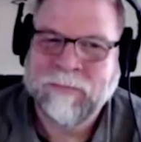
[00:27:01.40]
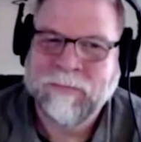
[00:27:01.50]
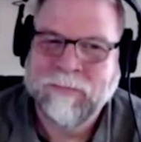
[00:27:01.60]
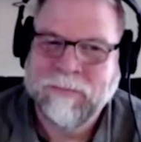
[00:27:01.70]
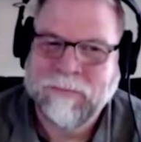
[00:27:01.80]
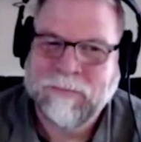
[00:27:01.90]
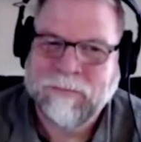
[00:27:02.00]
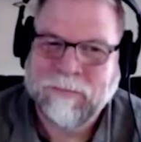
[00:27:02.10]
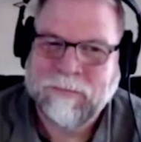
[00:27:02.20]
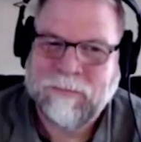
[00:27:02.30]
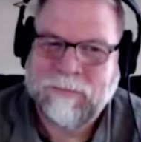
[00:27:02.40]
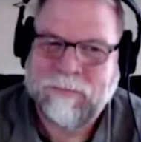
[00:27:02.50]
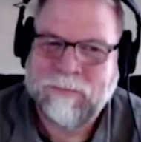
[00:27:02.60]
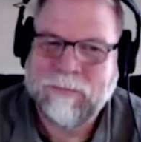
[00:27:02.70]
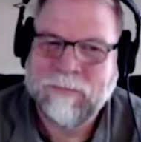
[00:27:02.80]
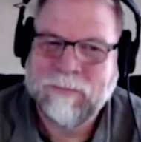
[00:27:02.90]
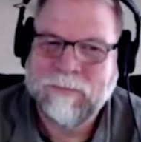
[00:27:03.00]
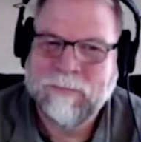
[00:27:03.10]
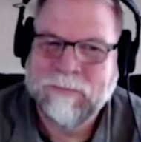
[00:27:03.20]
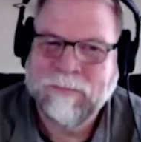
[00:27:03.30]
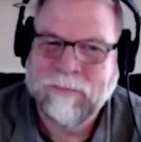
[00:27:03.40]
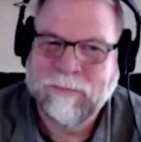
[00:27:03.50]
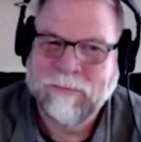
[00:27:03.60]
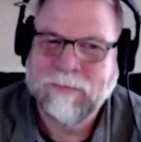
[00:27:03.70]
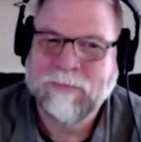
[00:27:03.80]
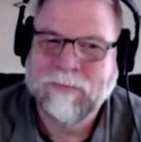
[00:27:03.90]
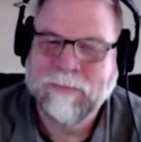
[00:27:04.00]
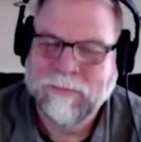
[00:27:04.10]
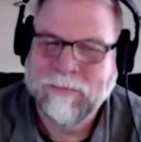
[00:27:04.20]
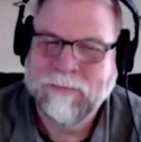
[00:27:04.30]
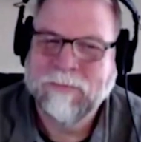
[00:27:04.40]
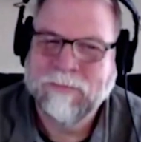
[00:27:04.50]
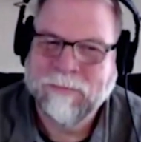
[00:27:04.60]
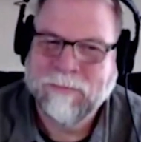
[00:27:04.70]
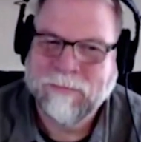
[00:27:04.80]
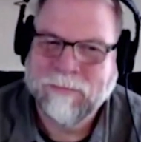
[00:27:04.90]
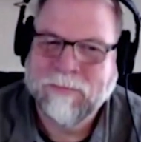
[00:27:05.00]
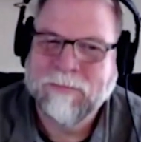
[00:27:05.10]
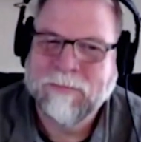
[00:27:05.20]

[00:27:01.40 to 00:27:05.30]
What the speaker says: The person shown says nothing.